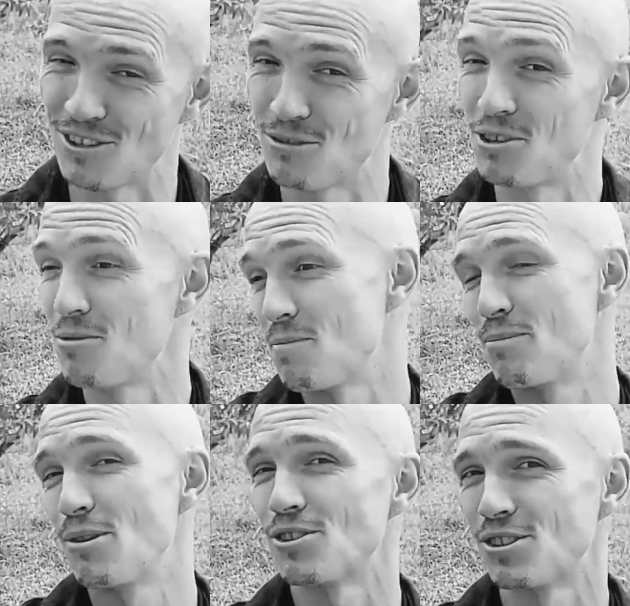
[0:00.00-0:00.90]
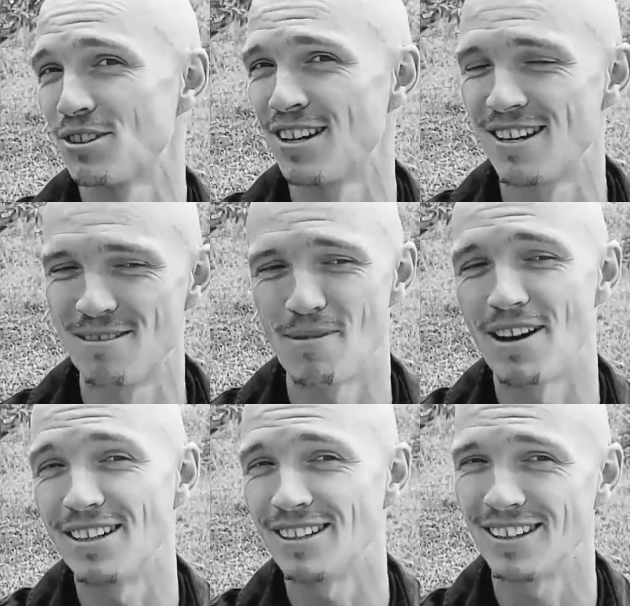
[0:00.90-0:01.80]
So she would push my
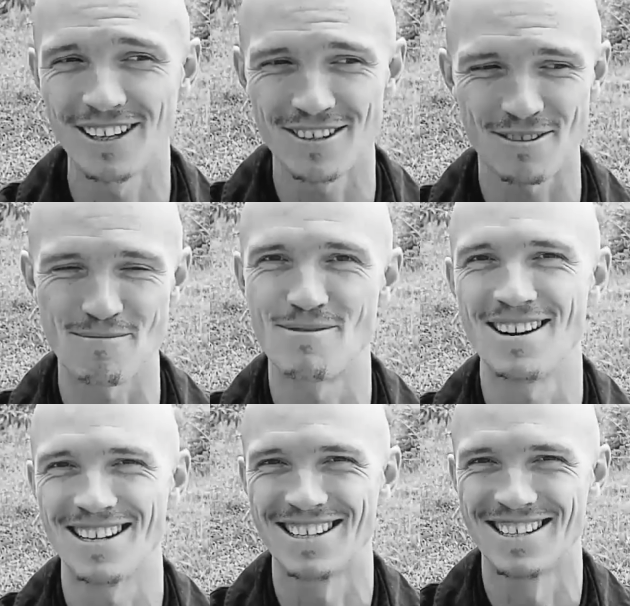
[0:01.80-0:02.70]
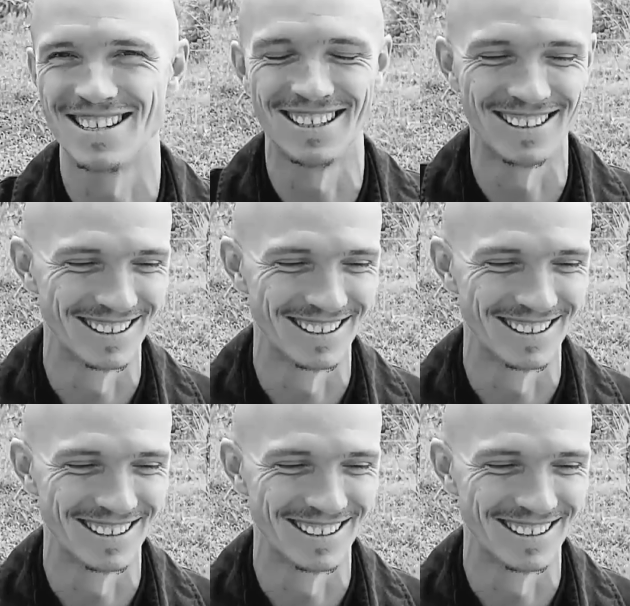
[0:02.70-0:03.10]
head against her breasts.